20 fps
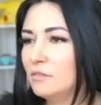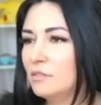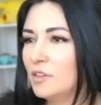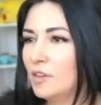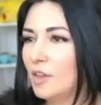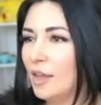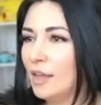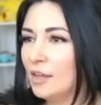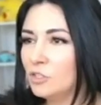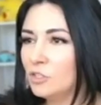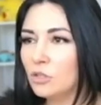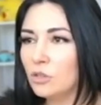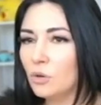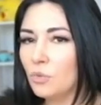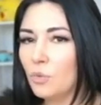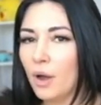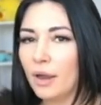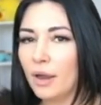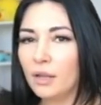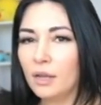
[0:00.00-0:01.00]
canceled the
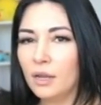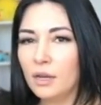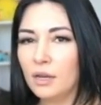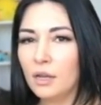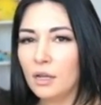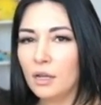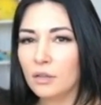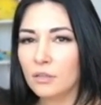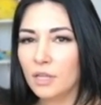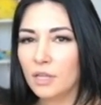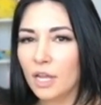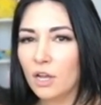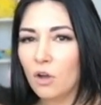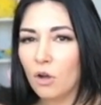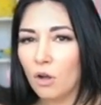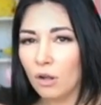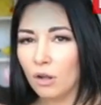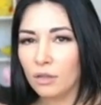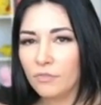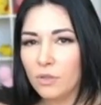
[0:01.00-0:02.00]
wedding, they
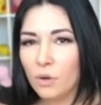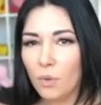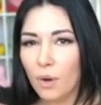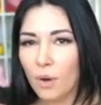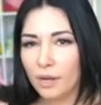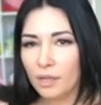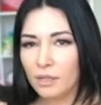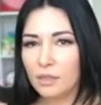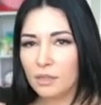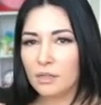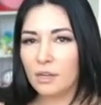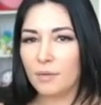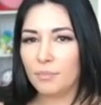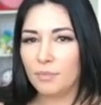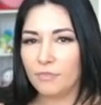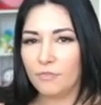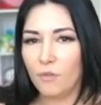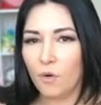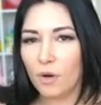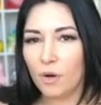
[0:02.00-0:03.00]
called off the wedding the day
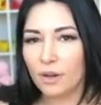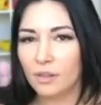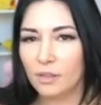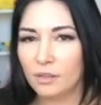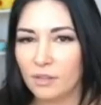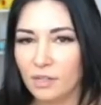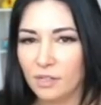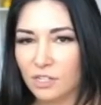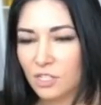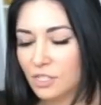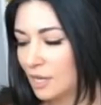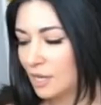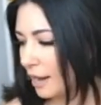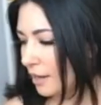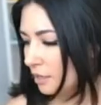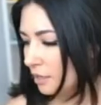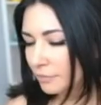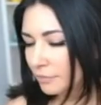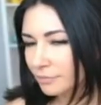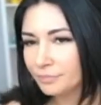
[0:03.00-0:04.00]
before, and then they
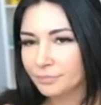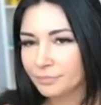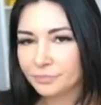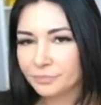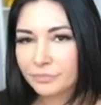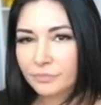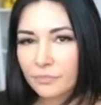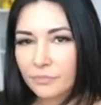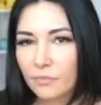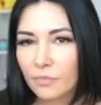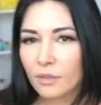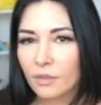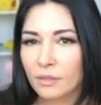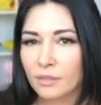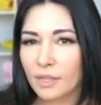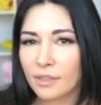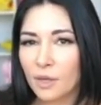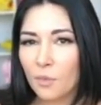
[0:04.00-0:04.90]
decided that they